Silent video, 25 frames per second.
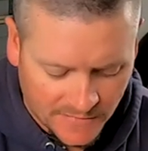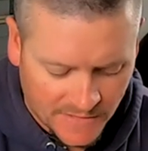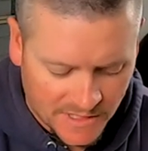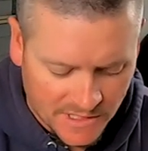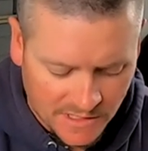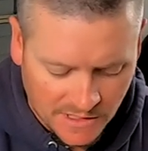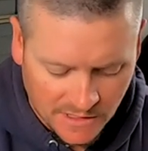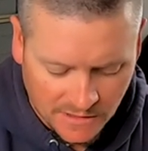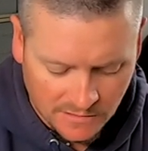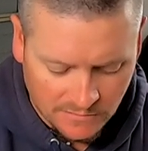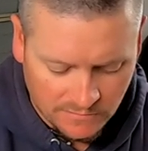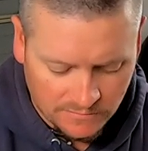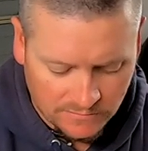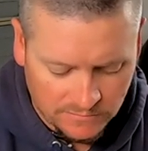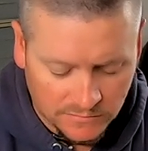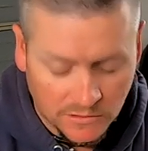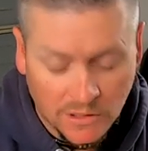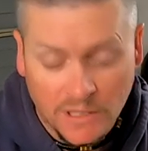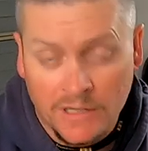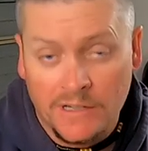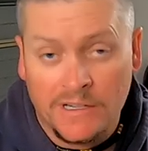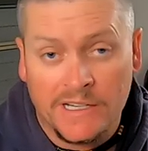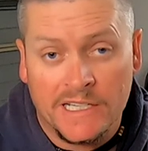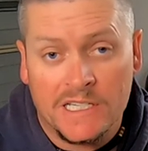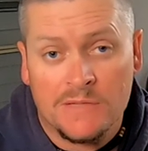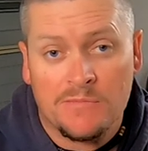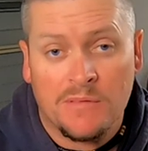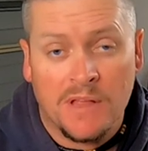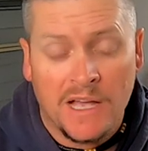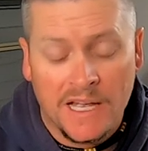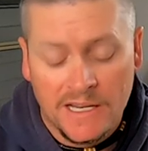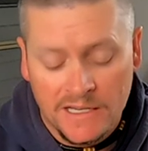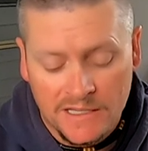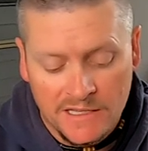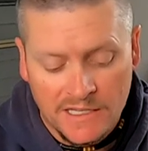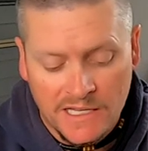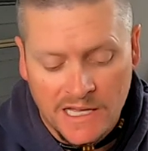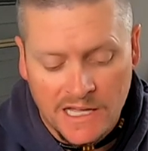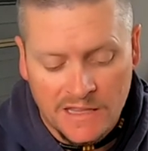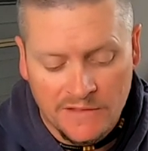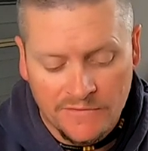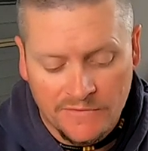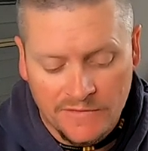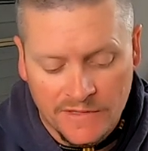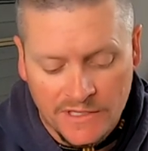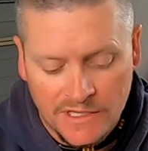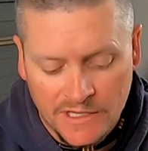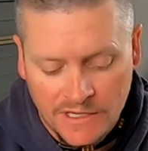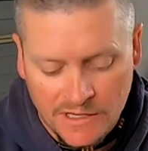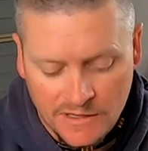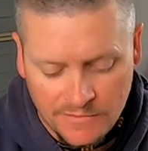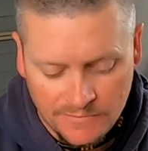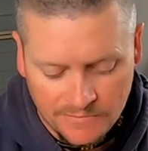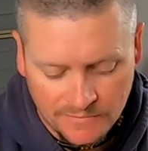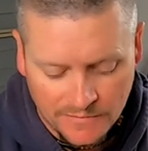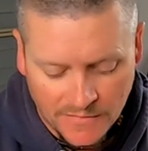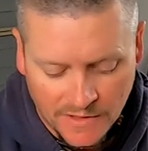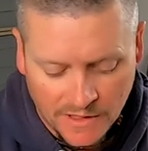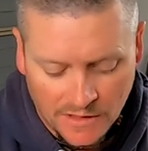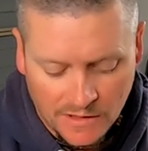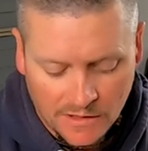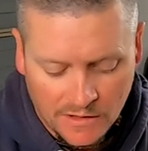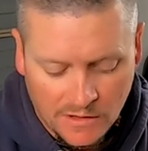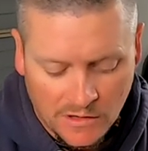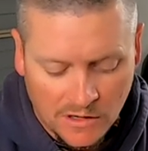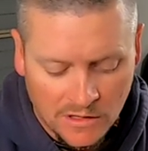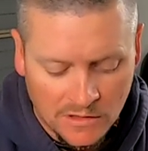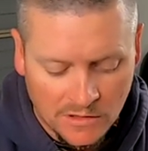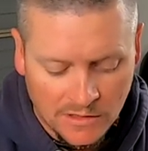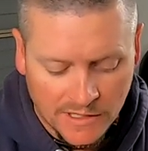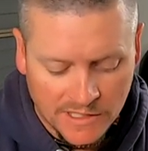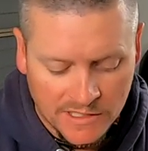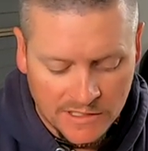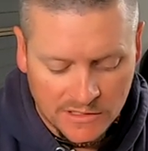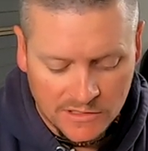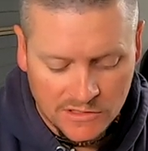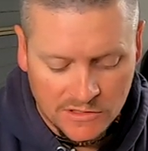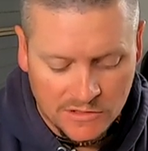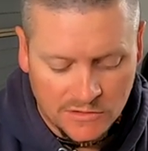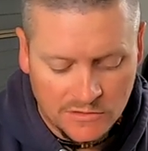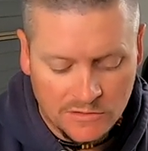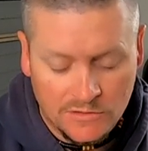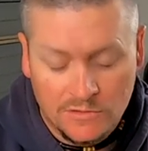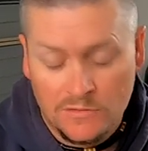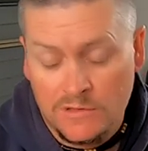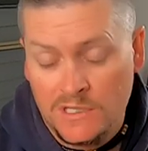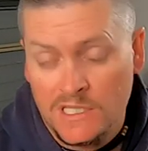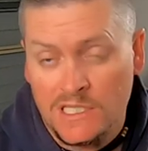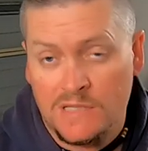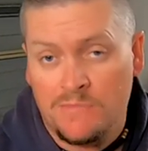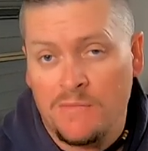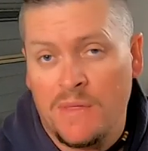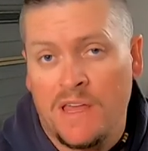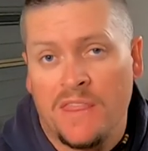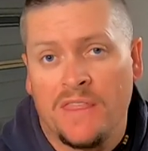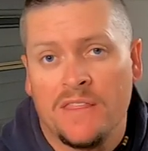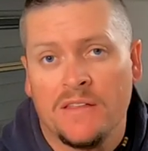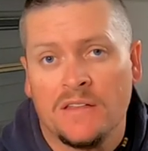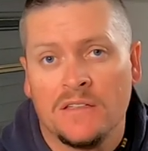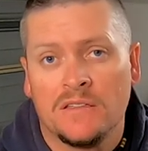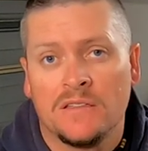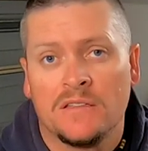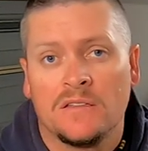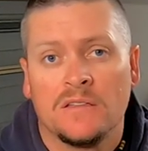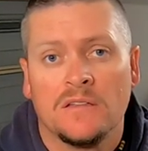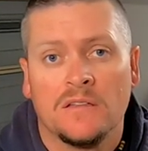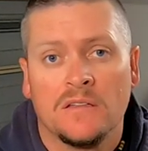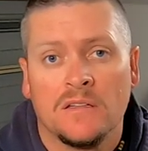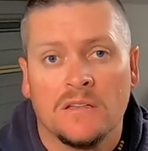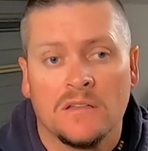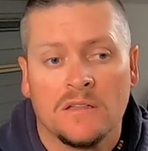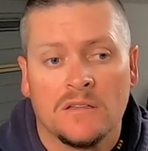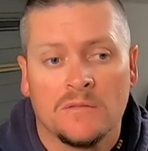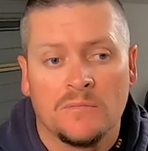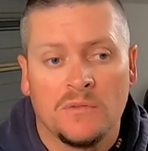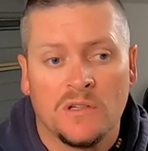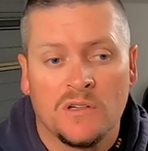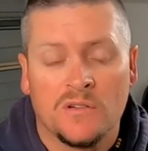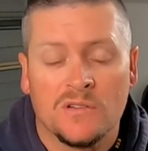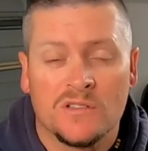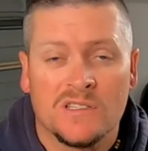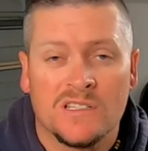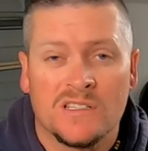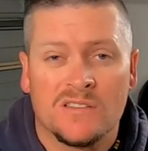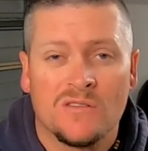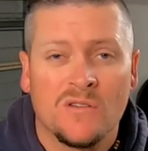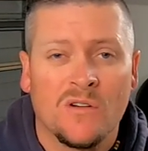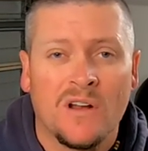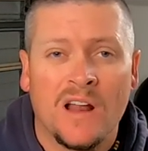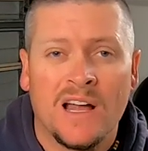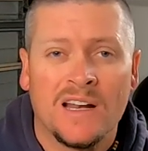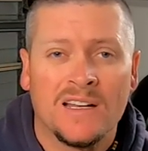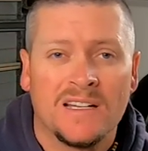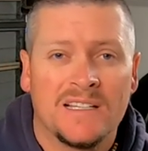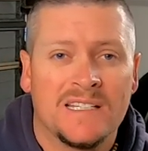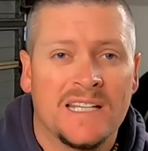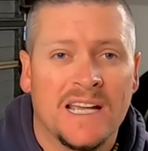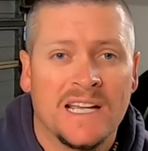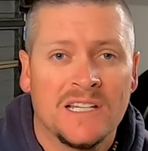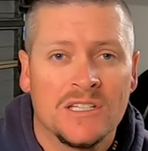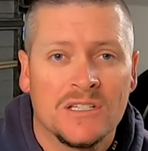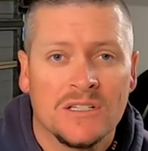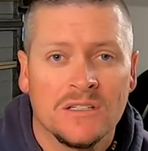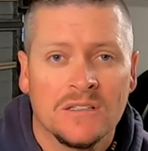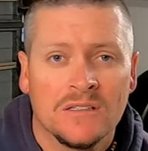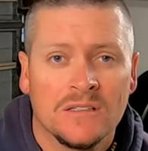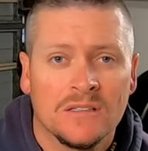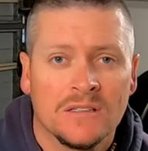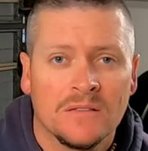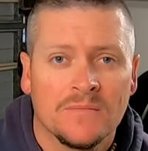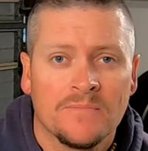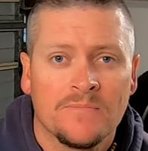So like I explained in the other video, I like to do this method because it's not under tension.